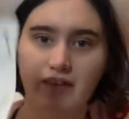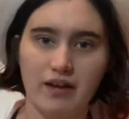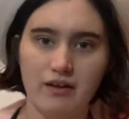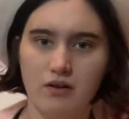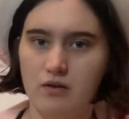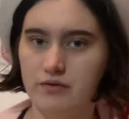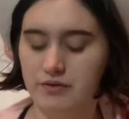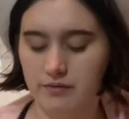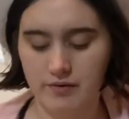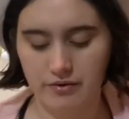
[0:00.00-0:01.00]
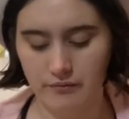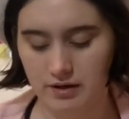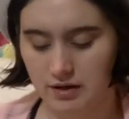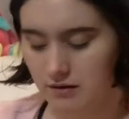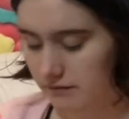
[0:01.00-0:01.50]
and then also the
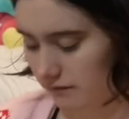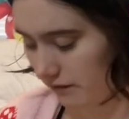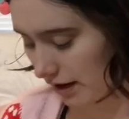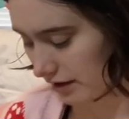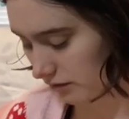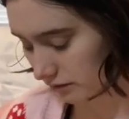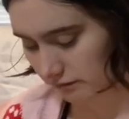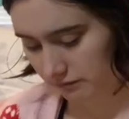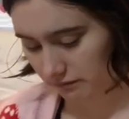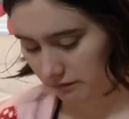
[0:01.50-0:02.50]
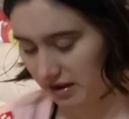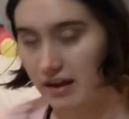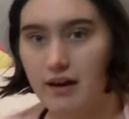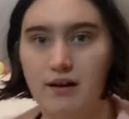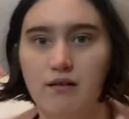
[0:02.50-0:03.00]
3D file
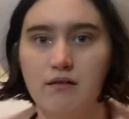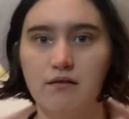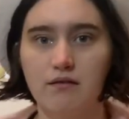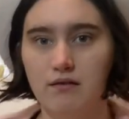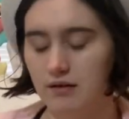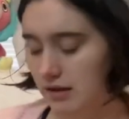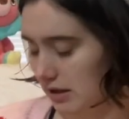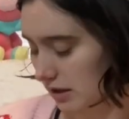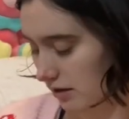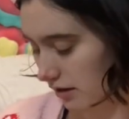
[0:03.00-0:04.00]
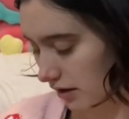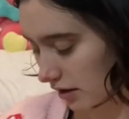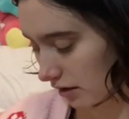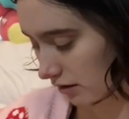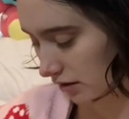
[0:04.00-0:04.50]
thing in the
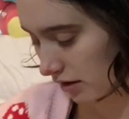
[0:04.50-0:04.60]
thing,